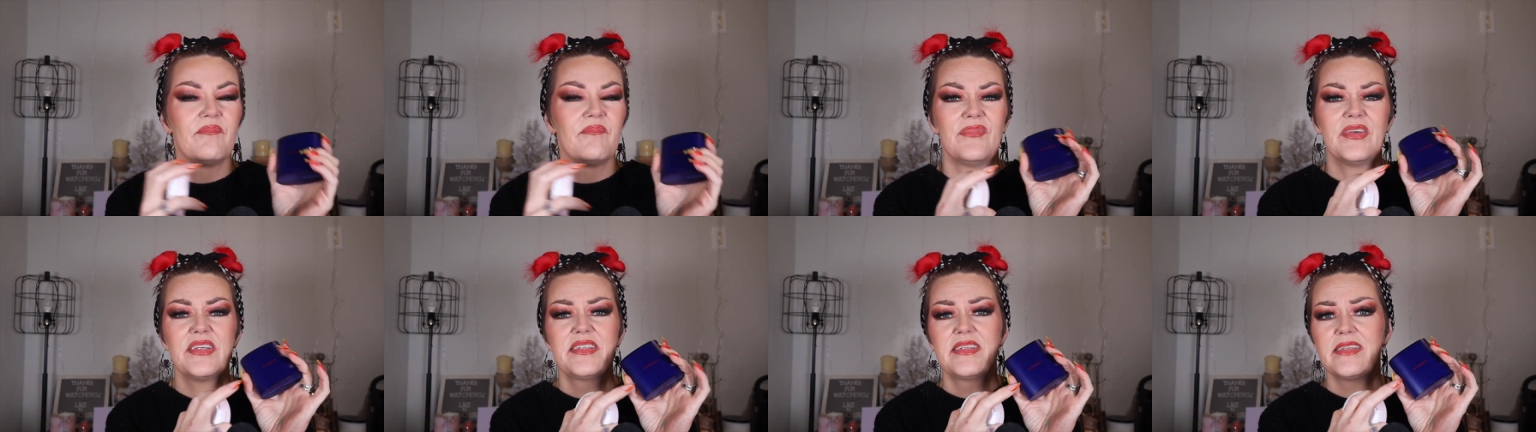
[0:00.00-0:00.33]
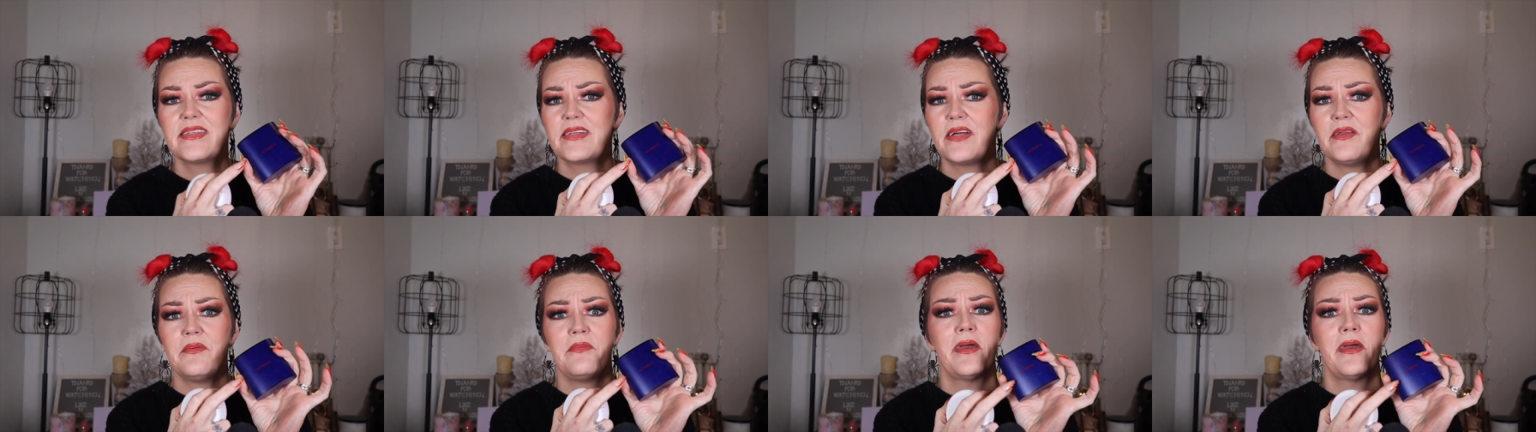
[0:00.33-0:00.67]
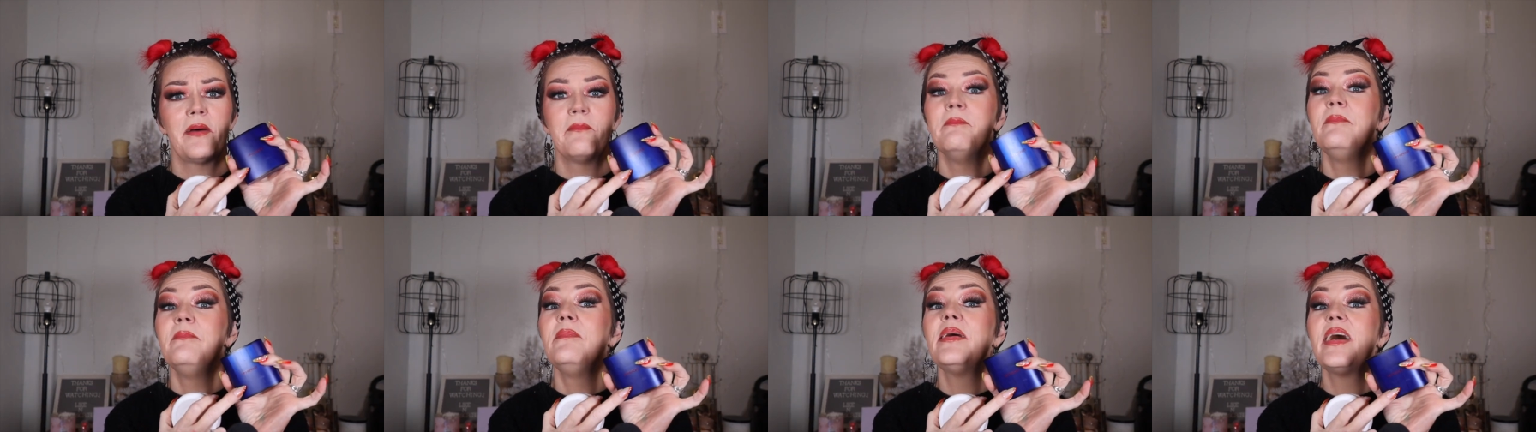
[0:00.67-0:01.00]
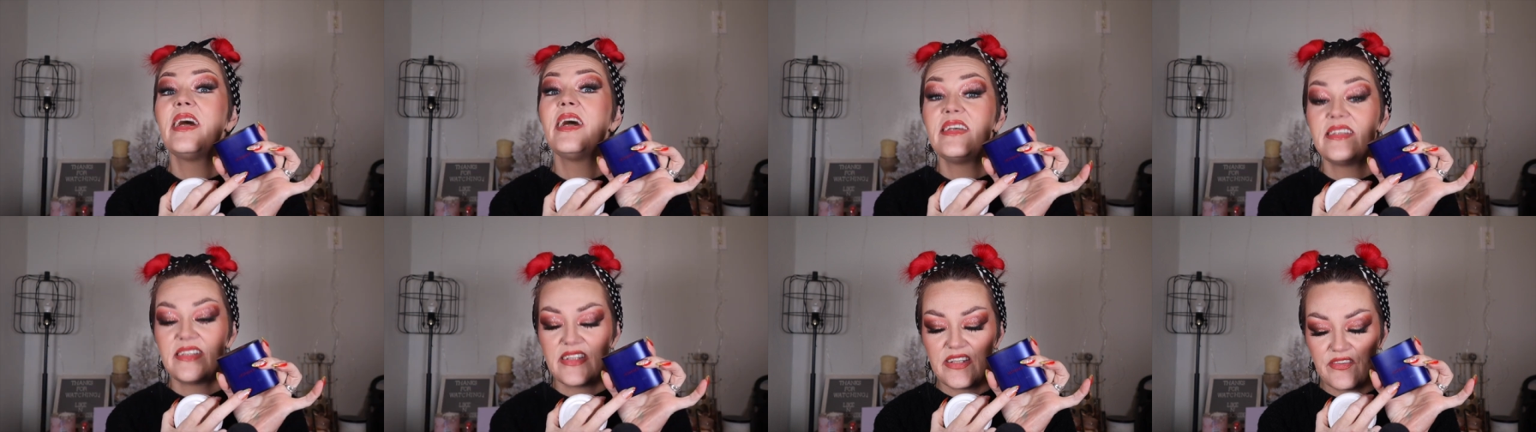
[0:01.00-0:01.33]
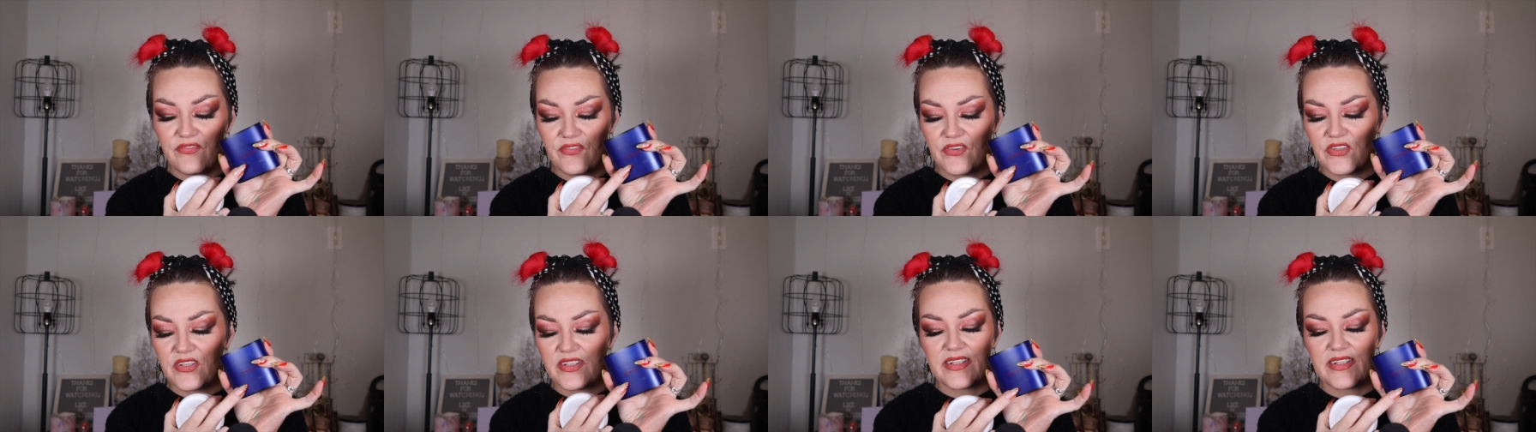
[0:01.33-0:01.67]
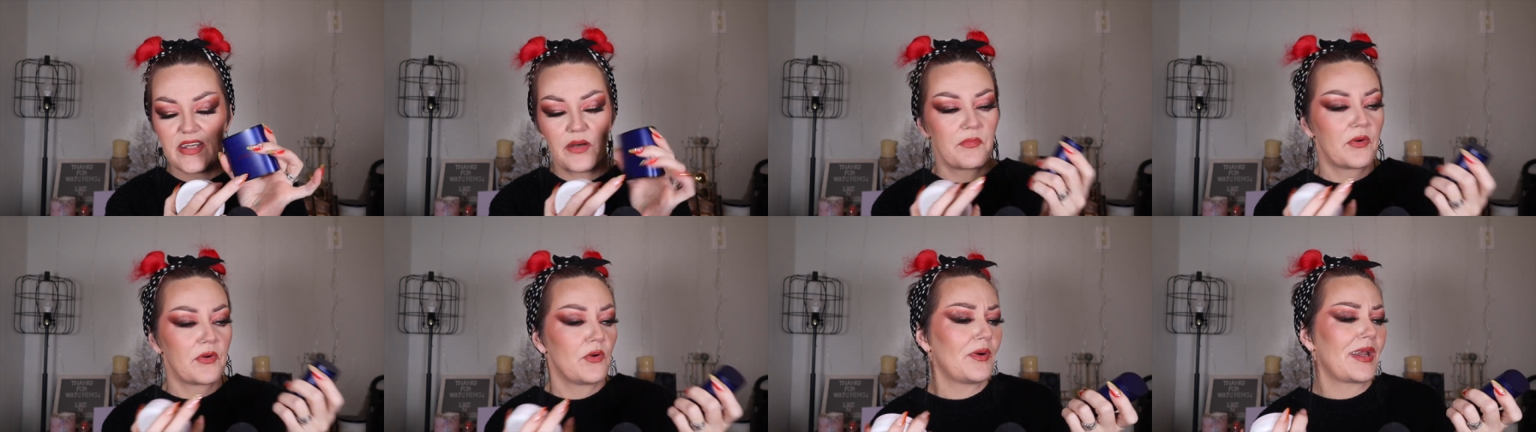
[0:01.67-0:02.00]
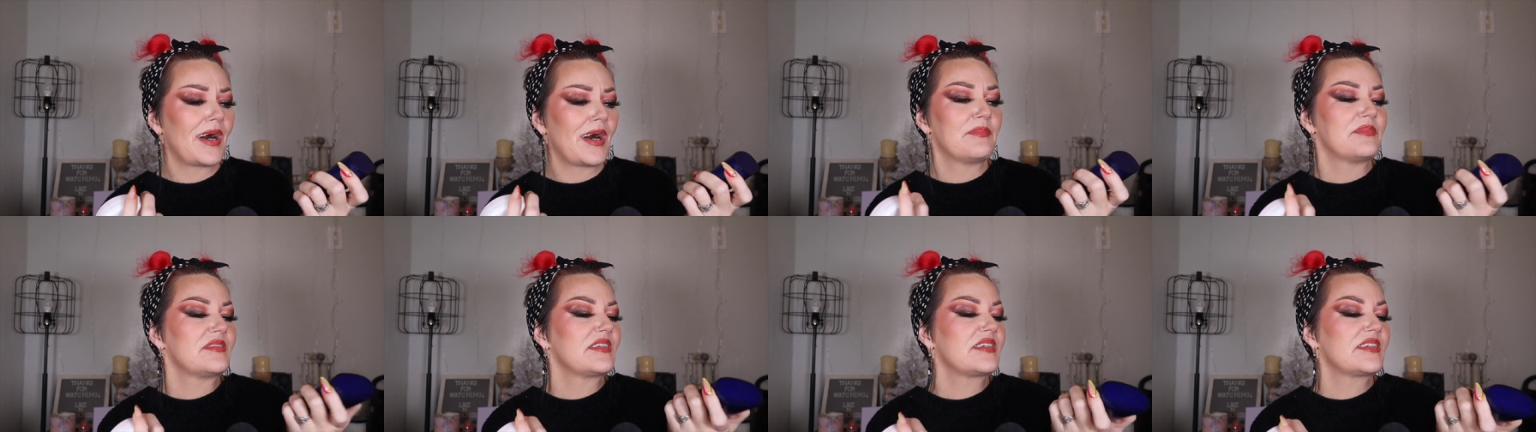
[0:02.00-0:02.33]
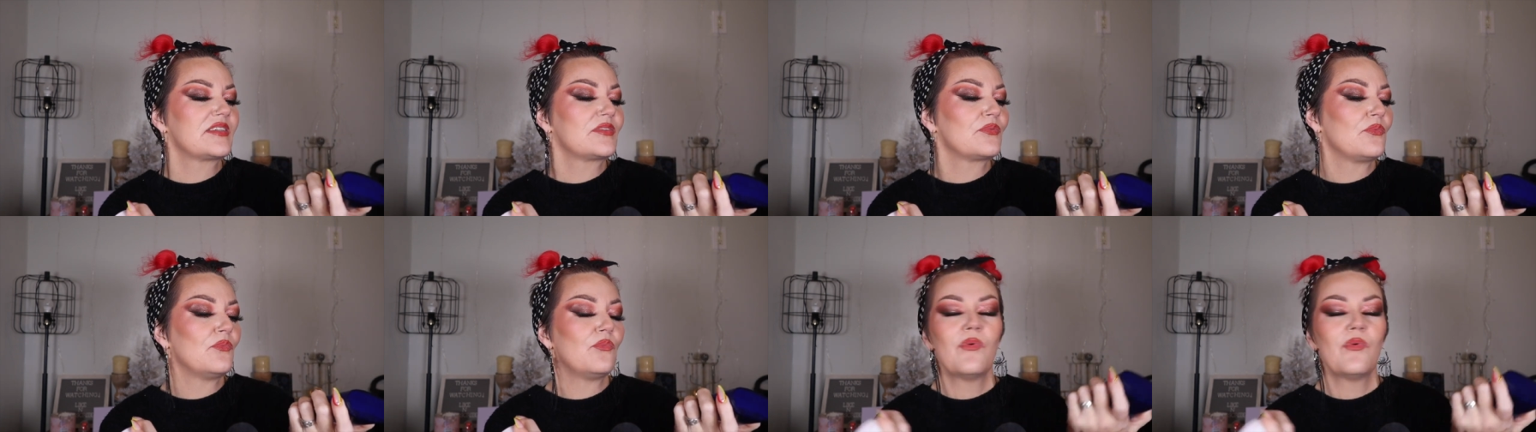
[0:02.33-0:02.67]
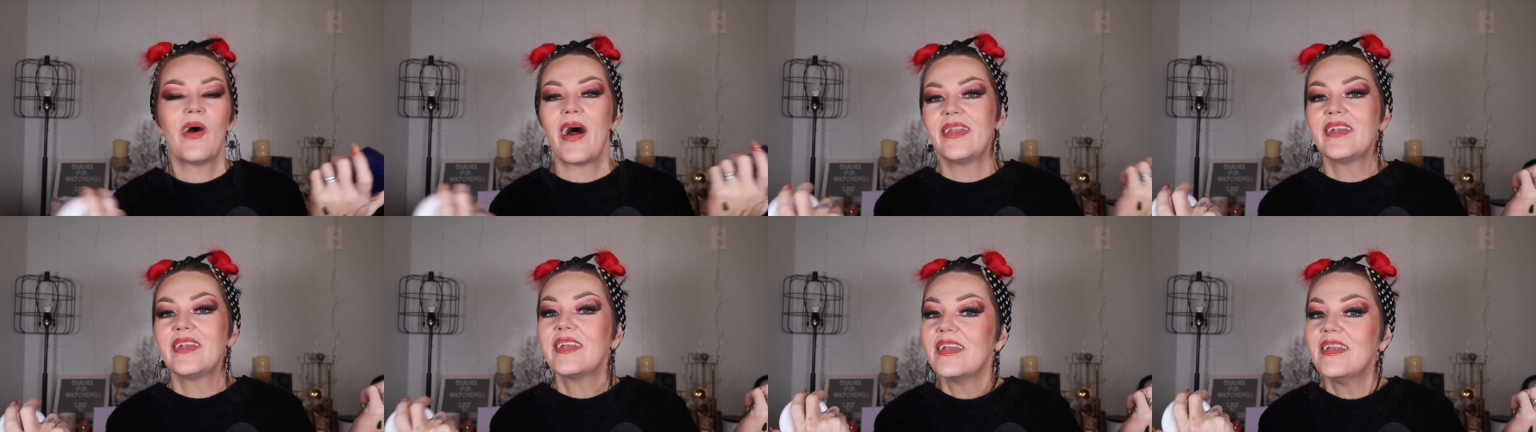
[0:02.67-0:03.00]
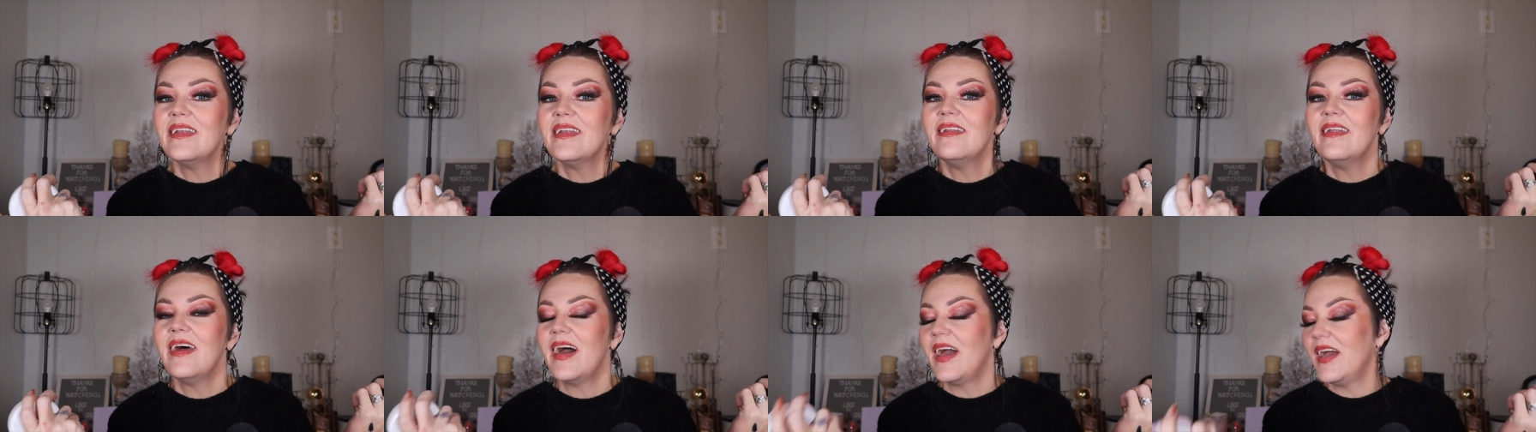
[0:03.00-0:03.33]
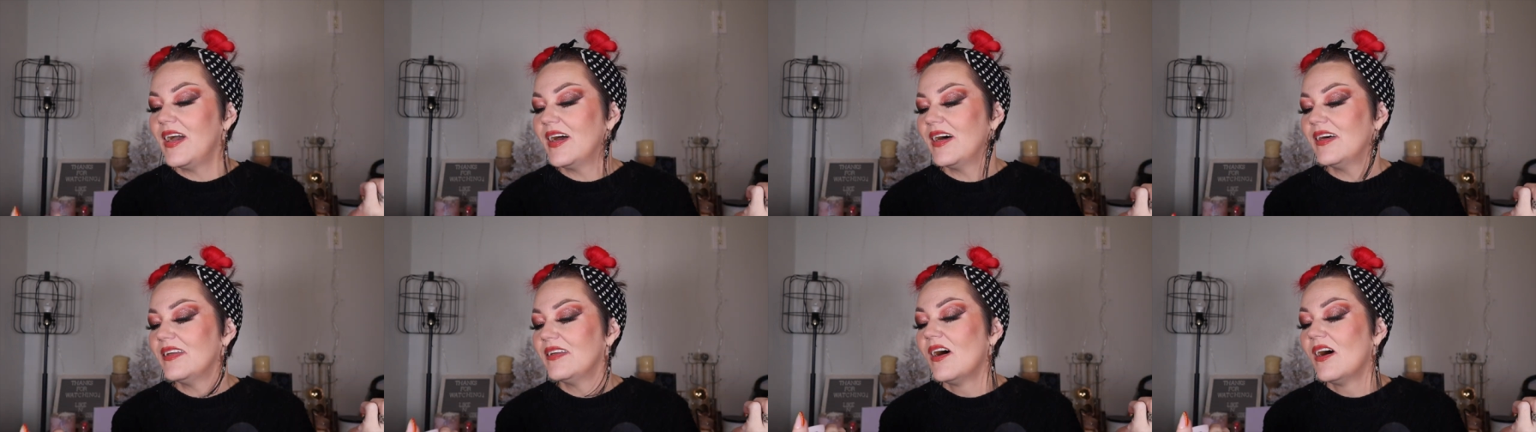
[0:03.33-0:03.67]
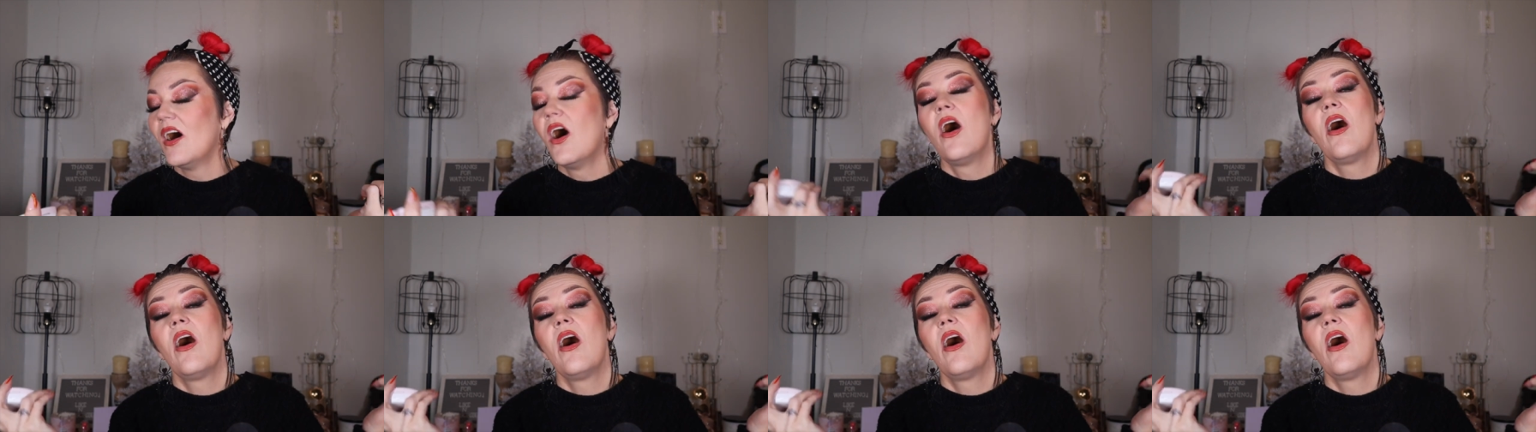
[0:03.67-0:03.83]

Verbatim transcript: This is going to be amazing for the summer when I'm sweating, and